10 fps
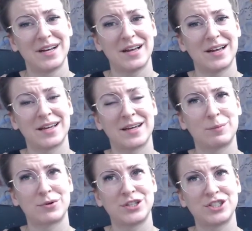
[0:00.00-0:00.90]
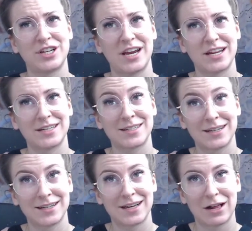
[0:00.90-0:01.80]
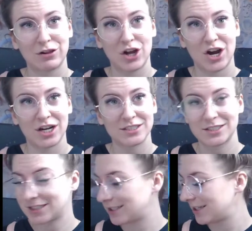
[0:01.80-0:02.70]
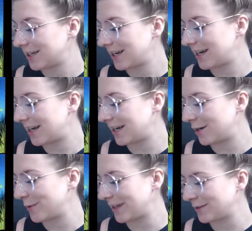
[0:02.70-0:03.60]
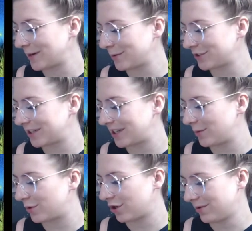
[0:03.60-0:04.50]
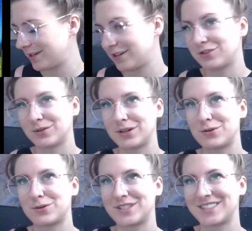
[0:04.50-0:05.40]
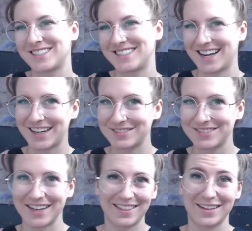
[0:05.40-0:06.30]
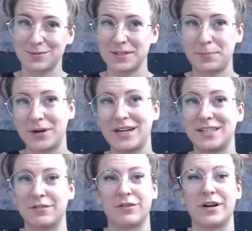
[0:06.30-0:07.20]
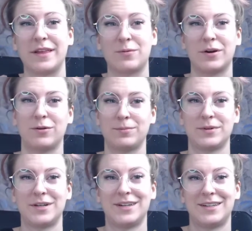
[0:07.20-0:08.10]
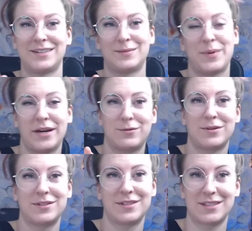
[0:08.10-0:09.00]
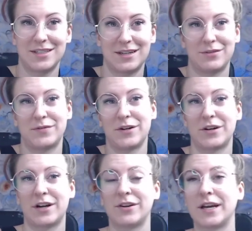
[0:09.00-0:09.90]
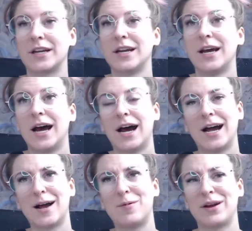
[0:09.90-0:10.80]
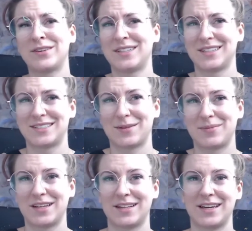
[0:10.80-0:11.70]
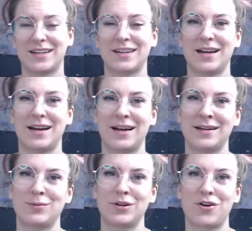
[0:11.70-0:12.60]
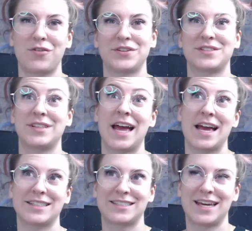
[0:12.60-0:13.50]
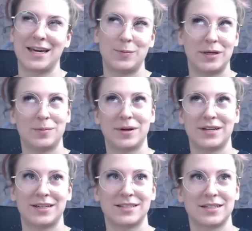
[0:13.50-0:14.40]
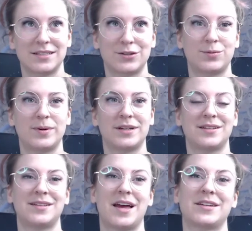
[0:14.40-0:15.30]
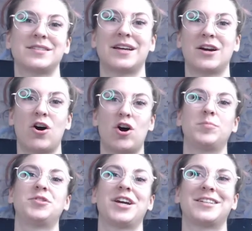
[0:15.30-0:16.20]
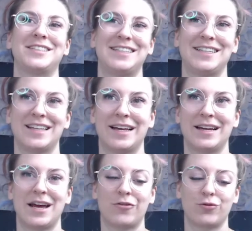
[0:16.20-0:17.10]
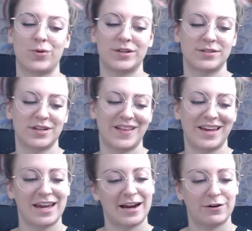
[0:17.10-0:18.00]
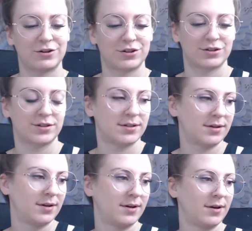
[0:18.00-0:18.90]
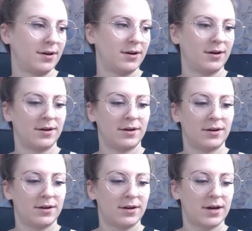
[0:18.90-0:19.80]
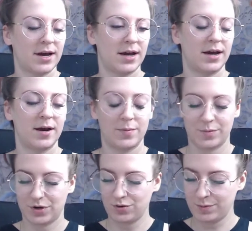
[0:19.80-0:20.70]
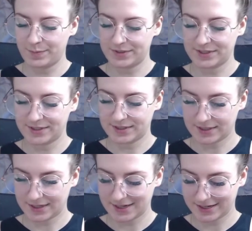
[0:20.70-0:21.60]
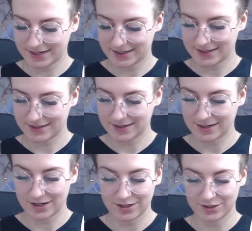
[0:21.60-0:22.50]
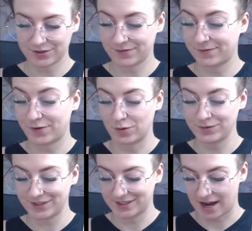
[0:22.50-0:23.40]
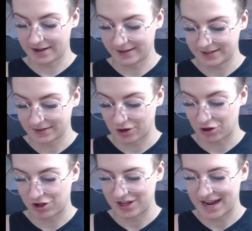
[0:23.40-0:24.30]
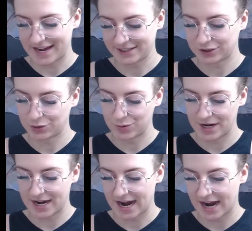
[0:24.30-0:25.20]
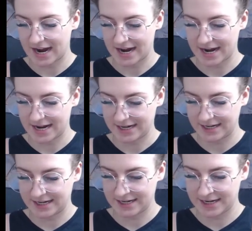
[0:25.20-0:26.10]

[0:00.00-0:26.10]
I appreciate it a lot. Um, and that's why we're just going to keep going and doing cool stuff. Like this one's pretty different. Like, oh, backwards. Still haven't figured it out yet. Um, we haven't done something like, I wouldn't call this landscapey, but it's a little bit less like objecty than other ones and like characters. Um, oops. Gosh, phone silent in the class, you guys.